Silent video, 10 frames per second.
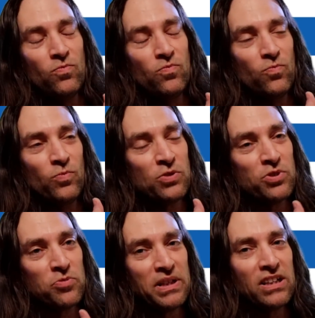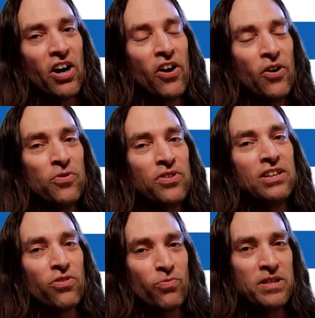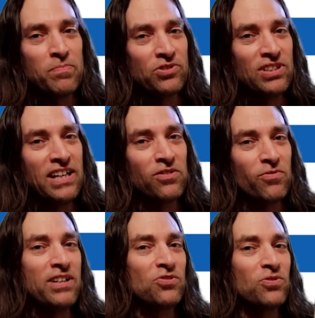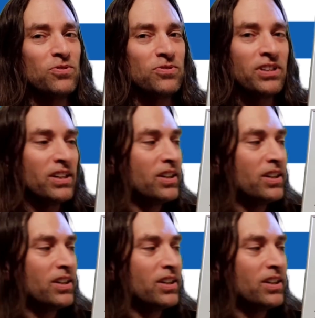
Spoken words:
which was below the 3% threshold.